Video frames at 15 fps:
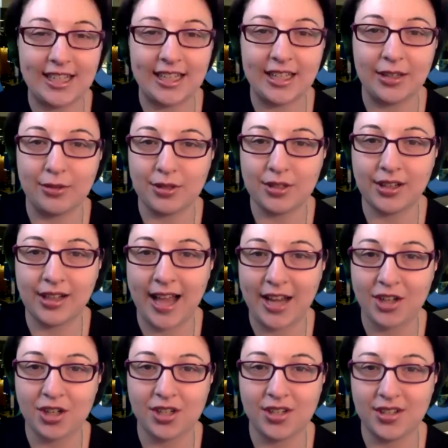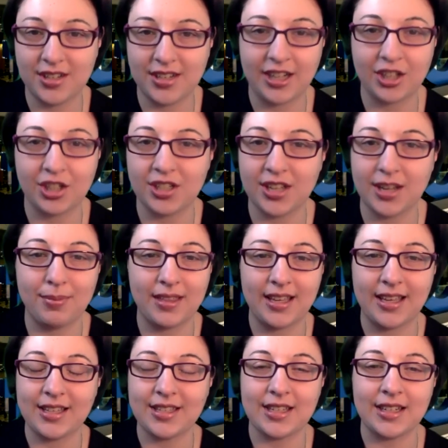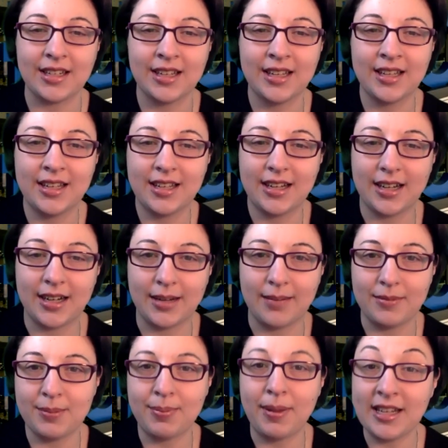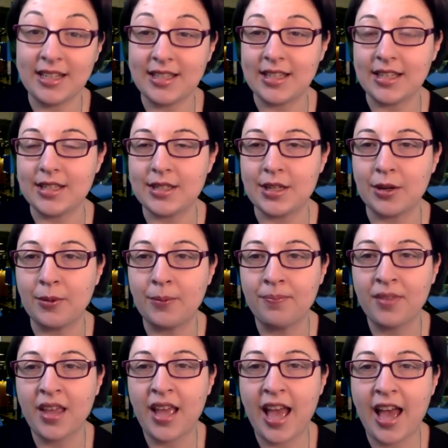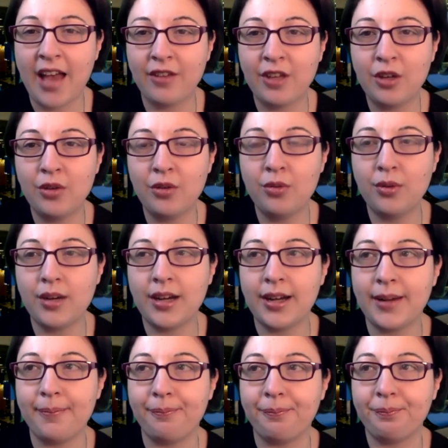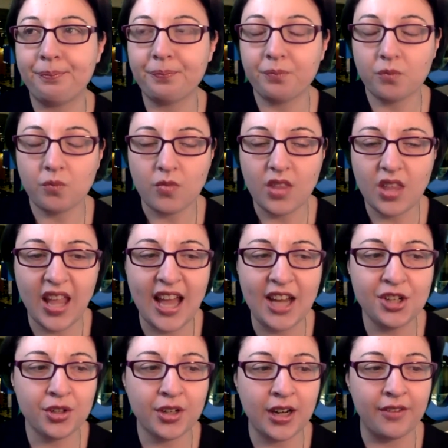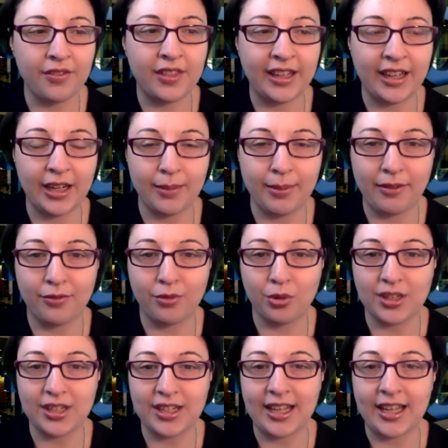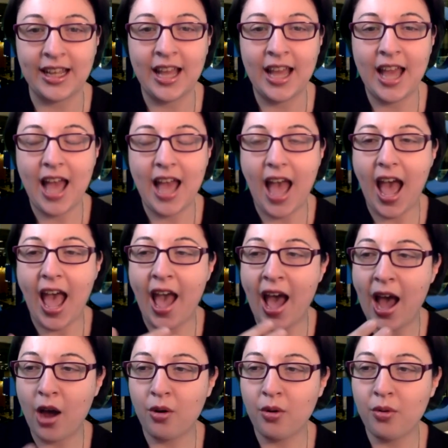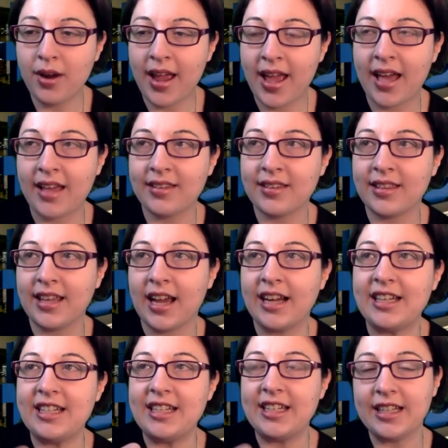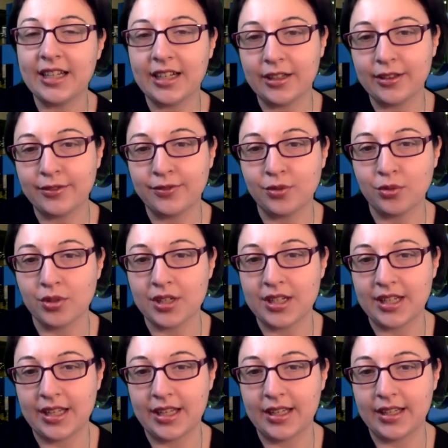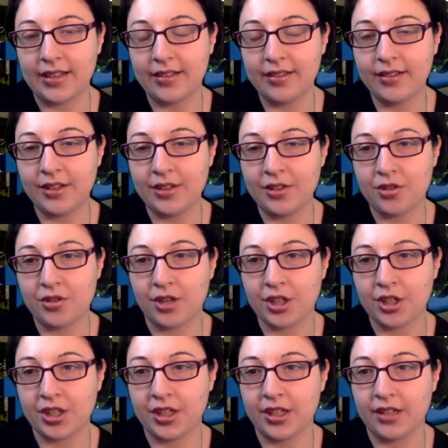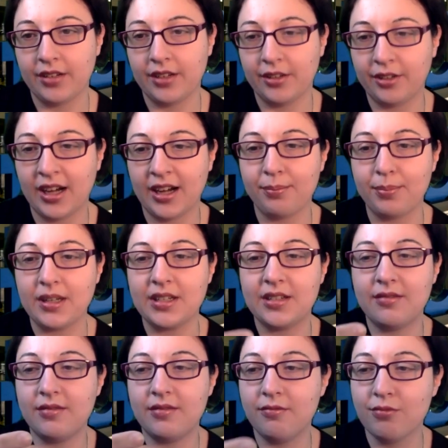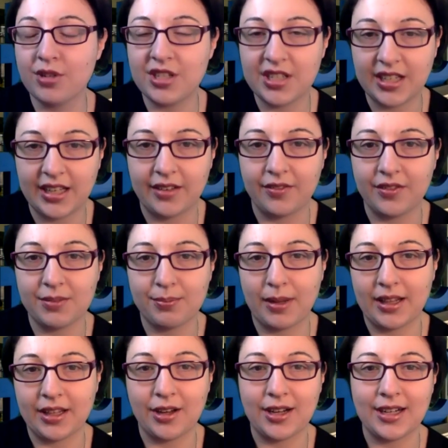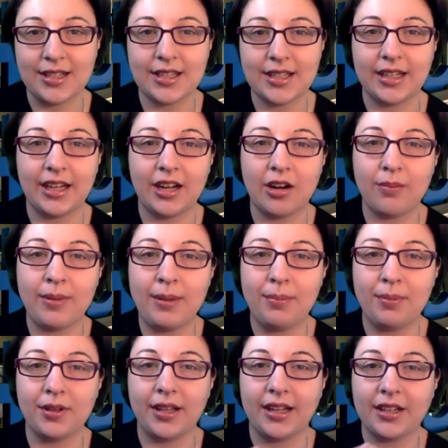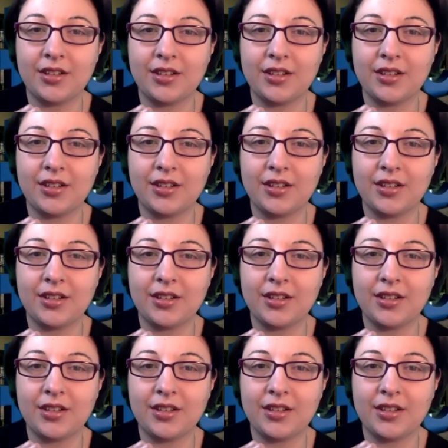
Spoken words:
those clash detection type things and dependencies. So have you as you're kind of thinking about 4D, how has the idea of 4D construction, kind of been received by the audience? Like, are people like